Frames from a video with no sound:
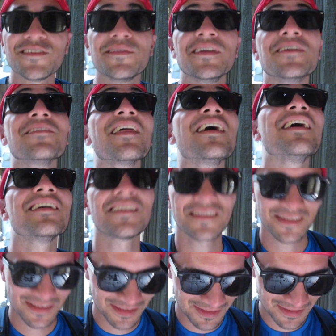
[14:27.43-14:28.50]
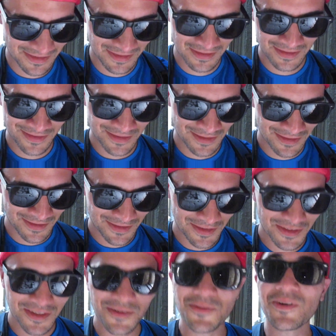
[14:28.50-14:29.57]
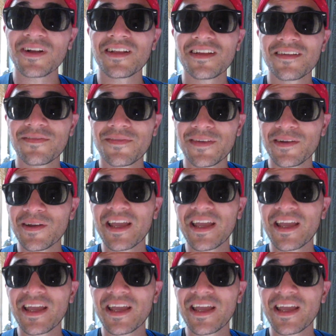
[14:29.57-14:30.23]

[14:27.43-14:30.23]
Do you hear that? Well, if you